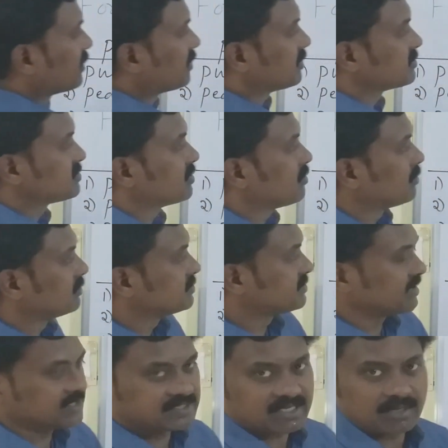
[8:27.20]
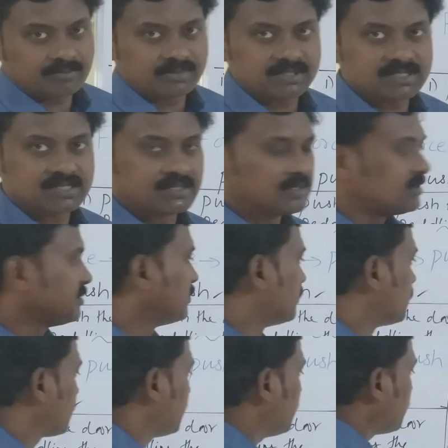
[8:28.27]
understand all these examples.
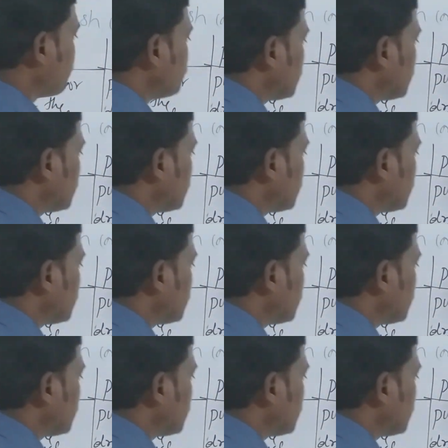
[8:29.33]
Okay,